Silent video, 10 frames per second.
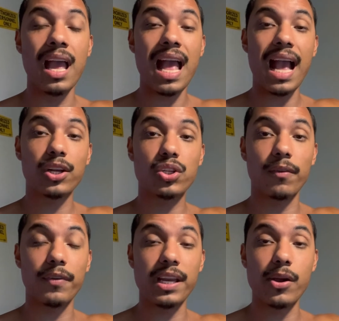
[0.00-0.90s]
extra
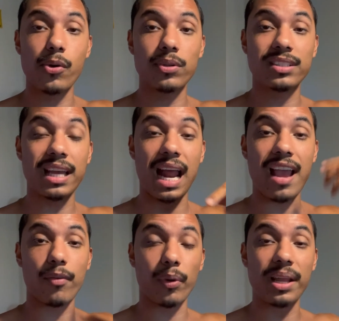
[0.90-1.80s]
videos that I
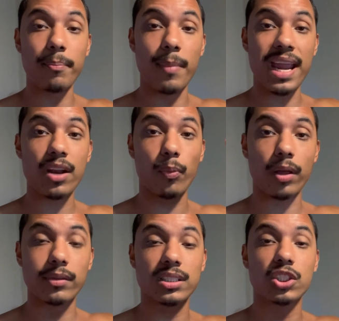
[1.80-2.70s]
have already made
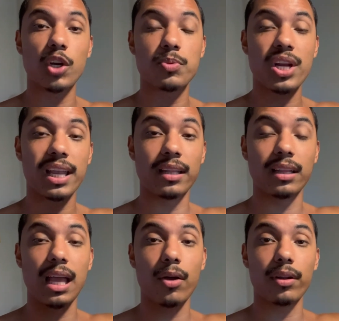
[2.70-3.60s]
around this subject
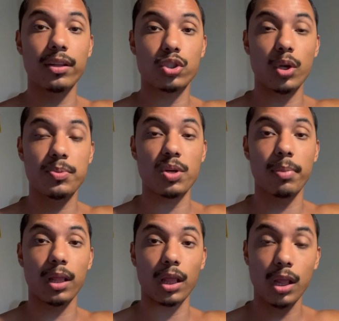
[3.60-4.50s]
and down in the description
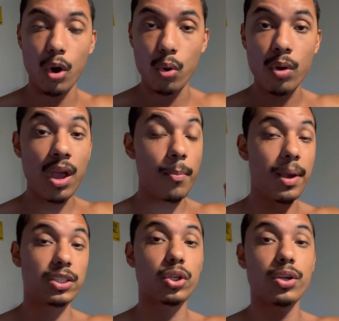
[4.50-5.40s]
below.
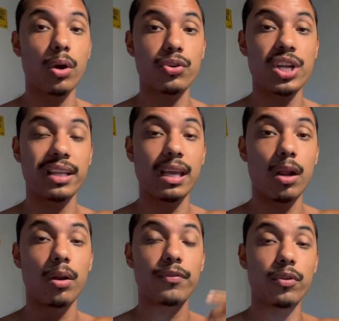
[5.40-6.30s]
Make sure you go check that
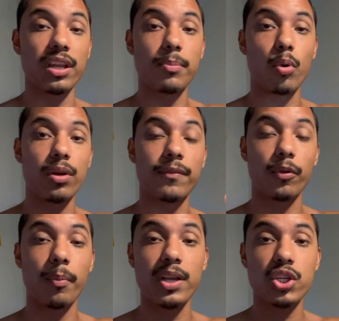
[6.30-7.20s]
out if you need more
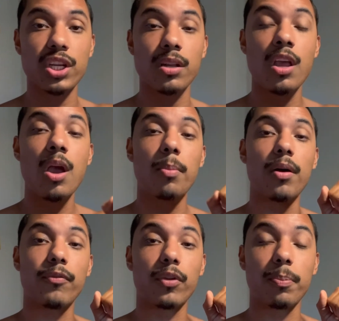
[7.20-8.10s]
information.
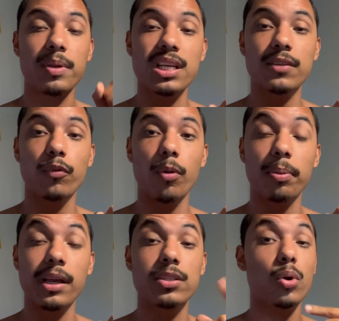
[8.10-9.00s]
But for the PS4
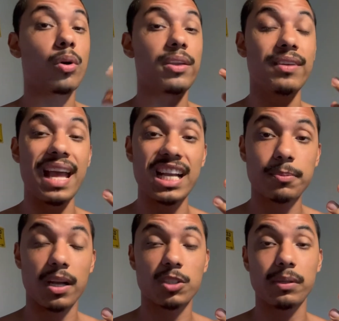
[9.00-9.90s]
players or even
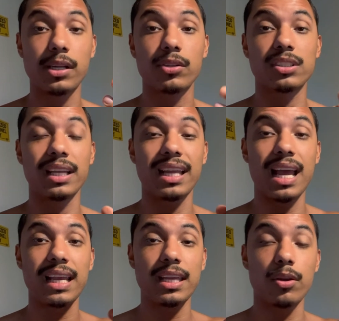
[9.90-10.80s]
Xbox players that
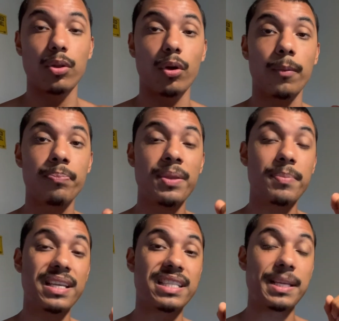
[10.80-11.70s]
cannot hear their
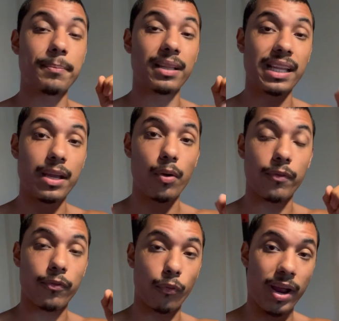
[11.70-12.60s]
PC player
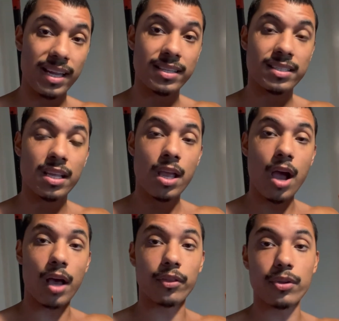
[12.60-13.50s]
friends
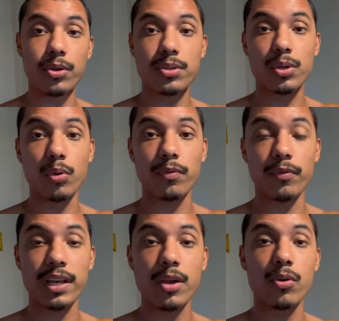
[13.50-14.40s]
on their YouTube
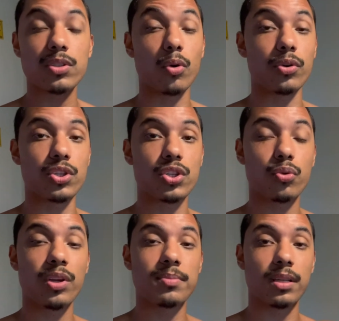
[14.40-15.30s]
videos or
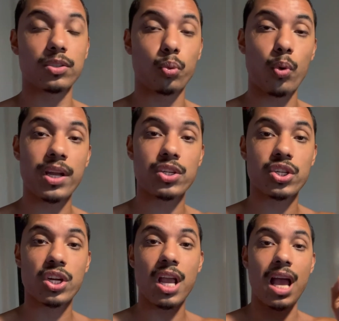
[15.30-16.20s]
streams on
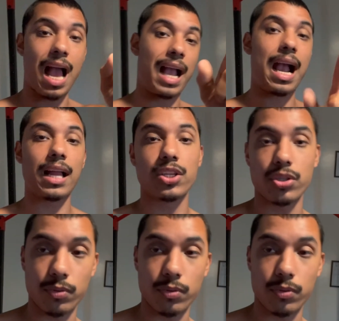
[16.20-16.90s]
Twitch, I got you.